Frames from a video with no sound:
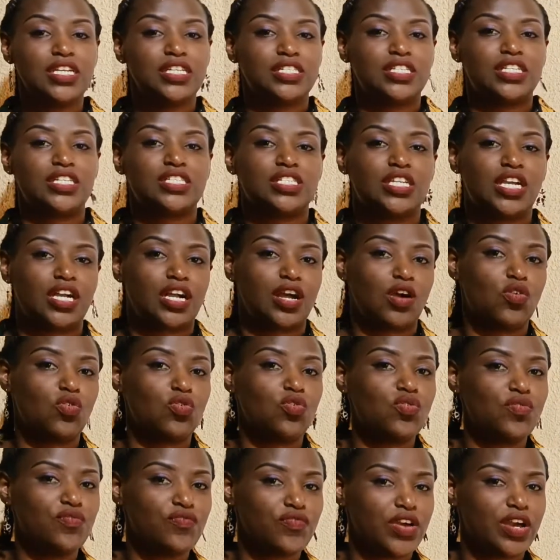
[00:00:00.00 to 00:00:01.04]
Ndashaka
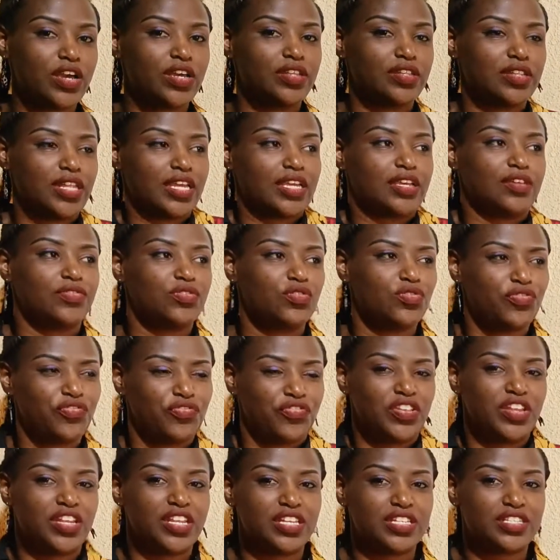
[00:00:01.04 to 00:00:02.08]
kumva, like to
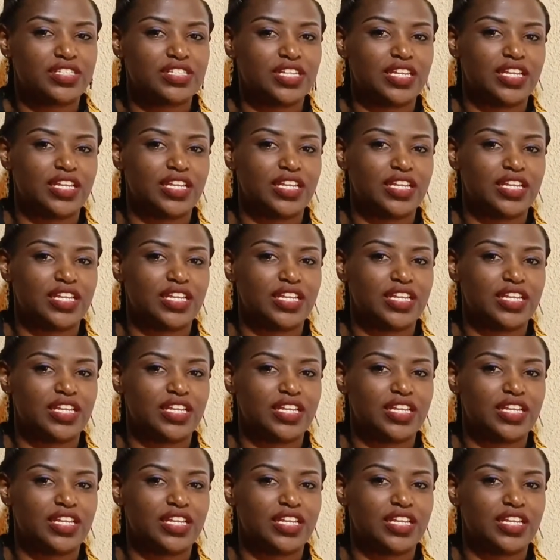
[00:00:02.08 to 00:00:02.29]
feel it,